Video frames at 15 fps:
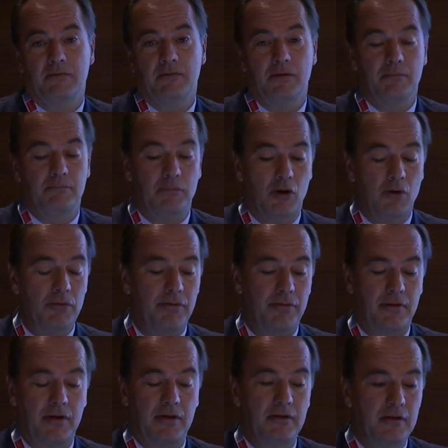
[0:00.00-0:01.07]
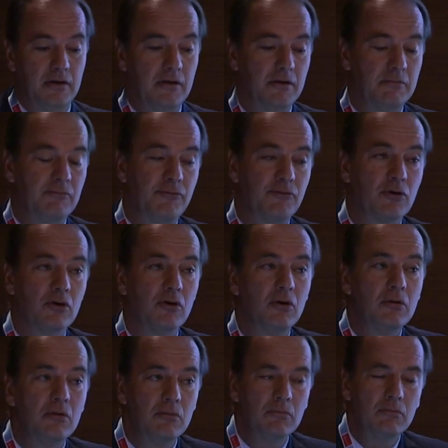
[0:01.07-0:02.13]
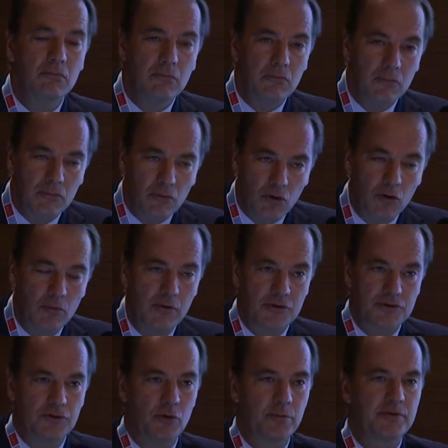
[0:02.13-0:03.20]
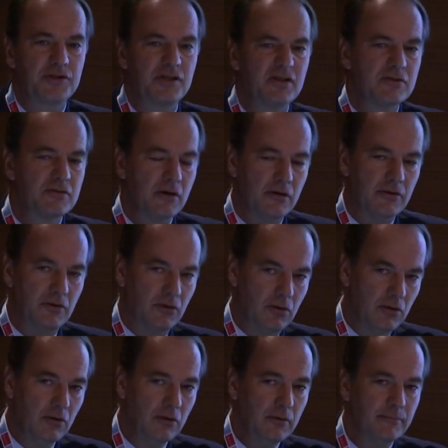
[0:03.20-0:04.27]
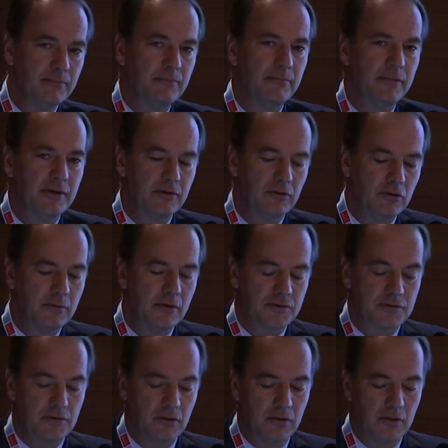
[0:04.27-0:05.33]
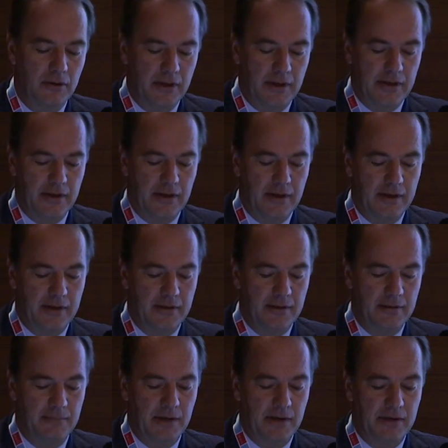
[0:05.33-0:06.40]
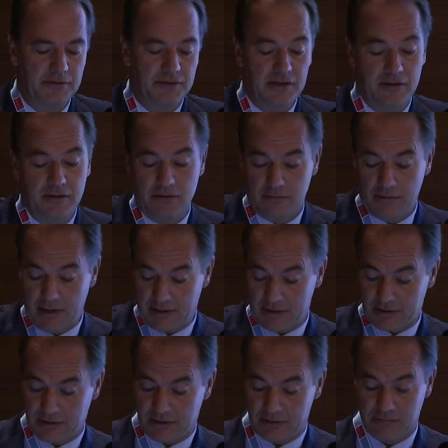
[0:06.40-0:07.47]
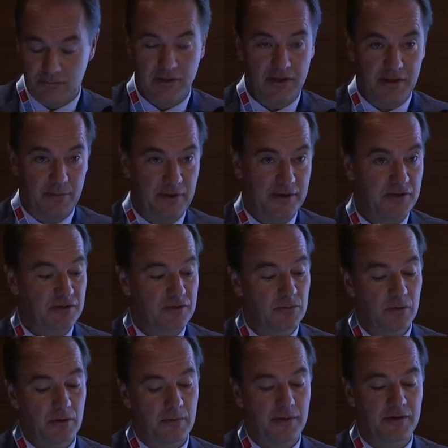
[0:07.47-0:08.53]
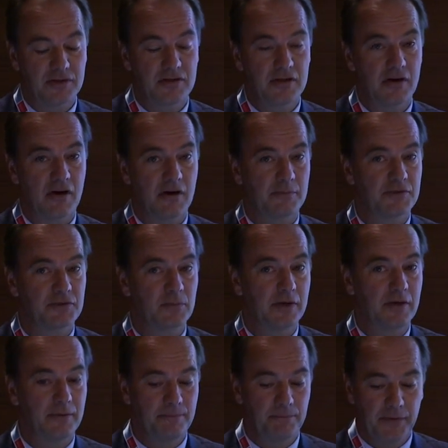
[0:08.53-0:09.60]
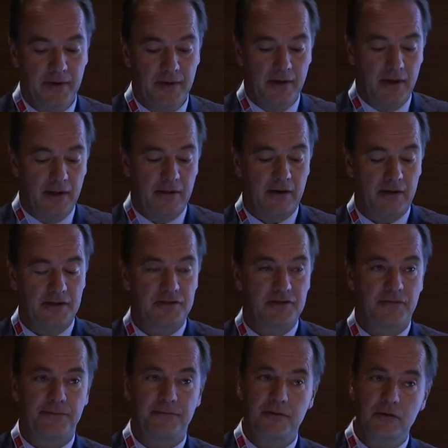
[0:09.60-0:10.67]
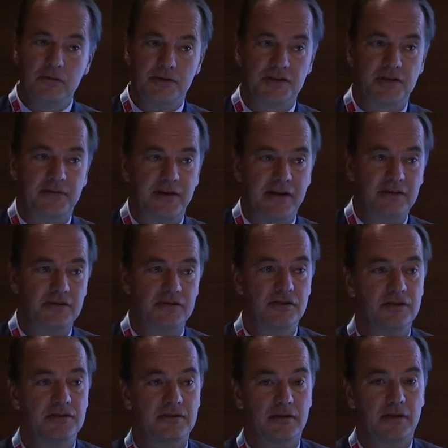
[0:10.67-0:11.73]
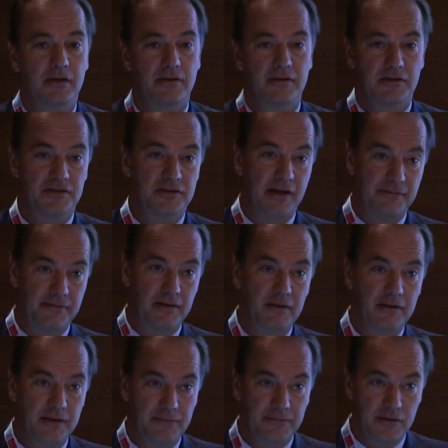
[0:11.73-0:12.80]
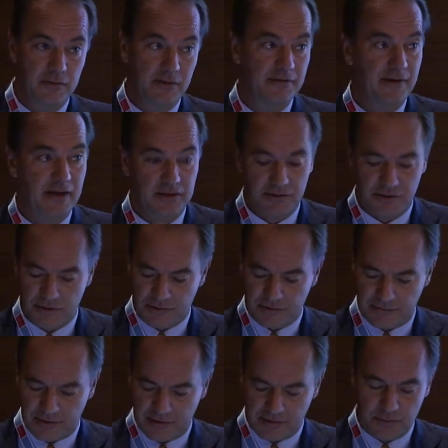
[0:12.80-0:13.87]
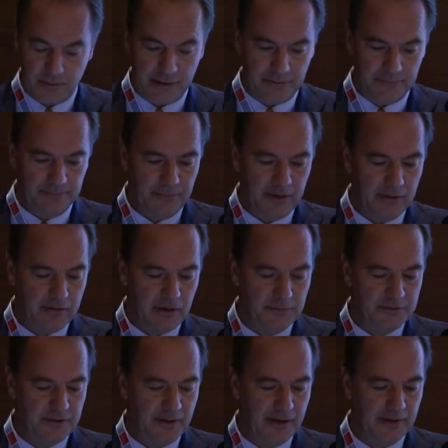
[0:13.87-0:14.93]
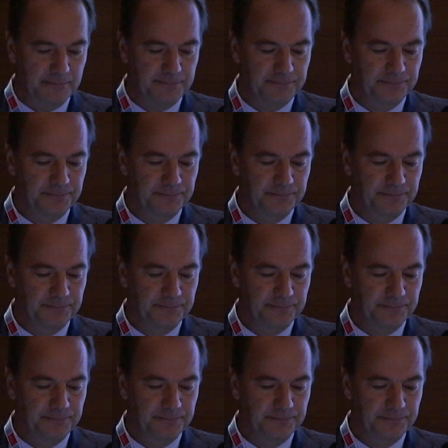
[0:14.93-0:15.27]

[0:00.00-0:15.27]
both for almost all procedures, not all, but almost all. And I'll tell you that it's really a pleasure to work with the C-arm as well. There is a few disadvantages, and there's definitely a few advantages of it as well. I'll come to that.